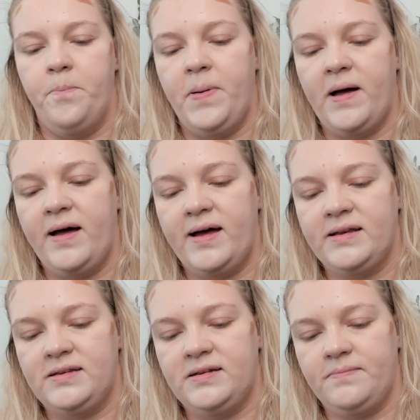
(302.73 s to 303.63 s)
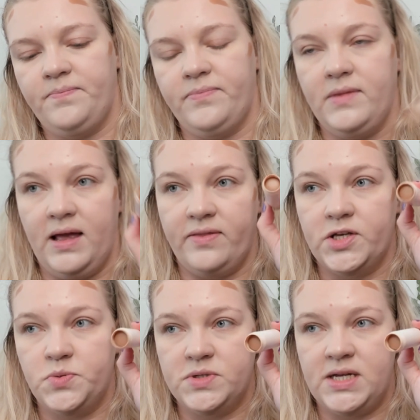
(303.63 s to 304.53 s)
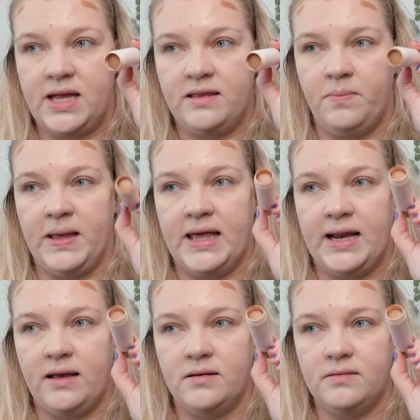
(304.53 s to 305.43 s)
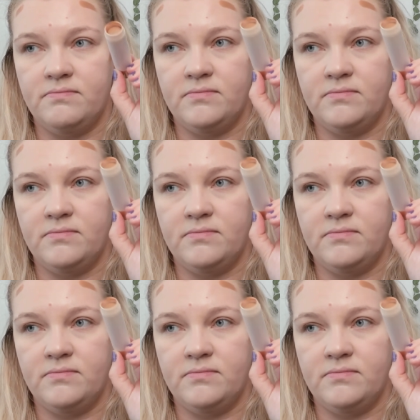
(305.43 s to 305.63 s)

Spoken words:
But yeah, this was it at the beginning.